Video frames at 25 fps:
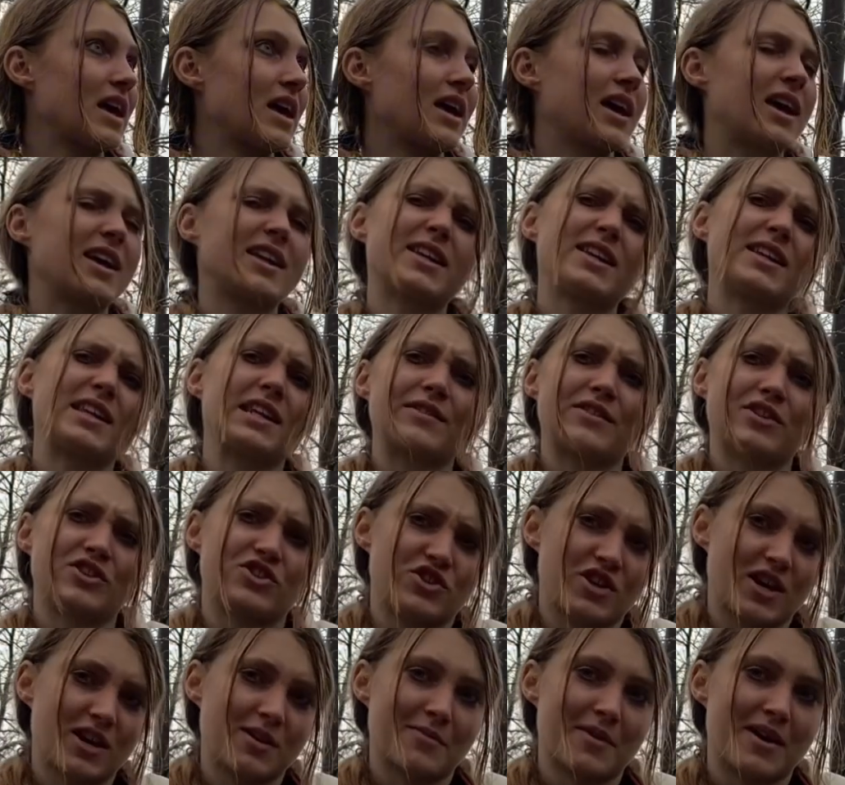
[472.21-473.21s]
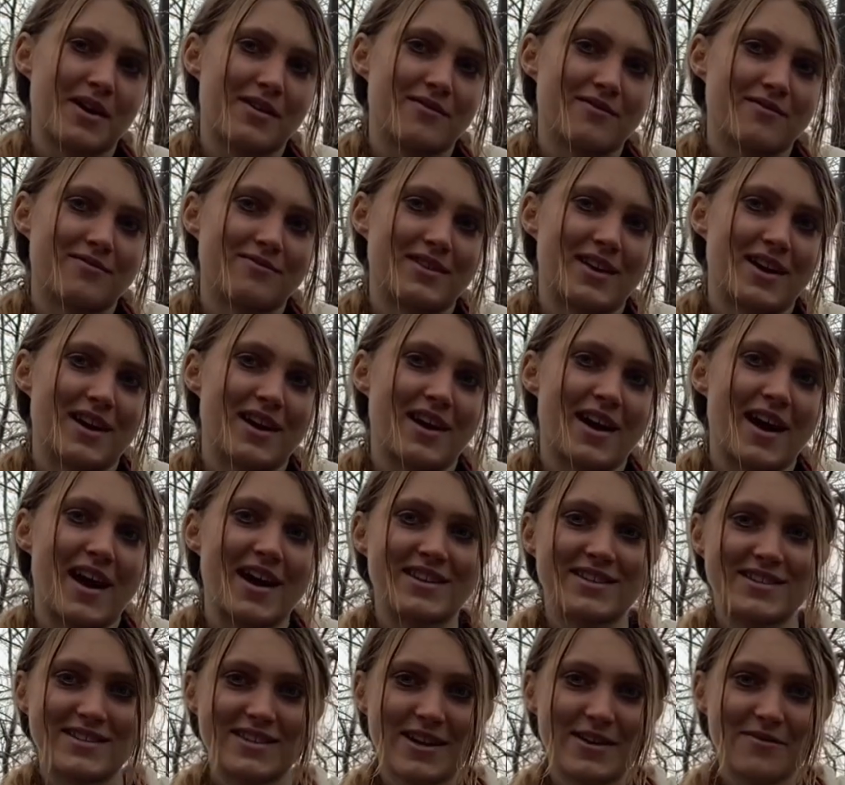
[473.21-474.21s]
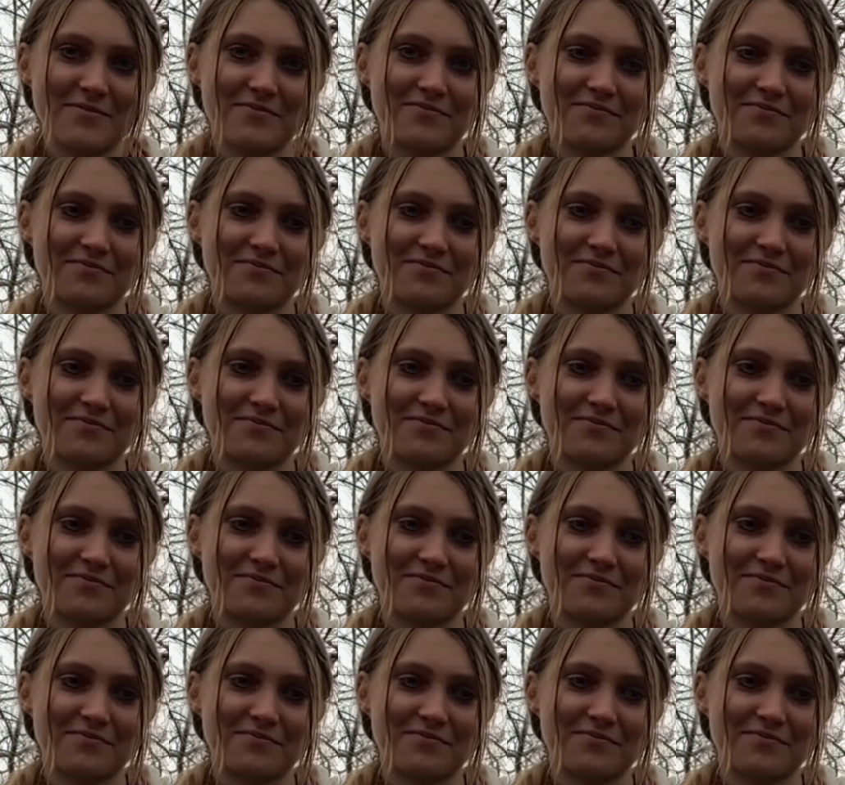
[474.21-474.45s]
He didn't even check my insta.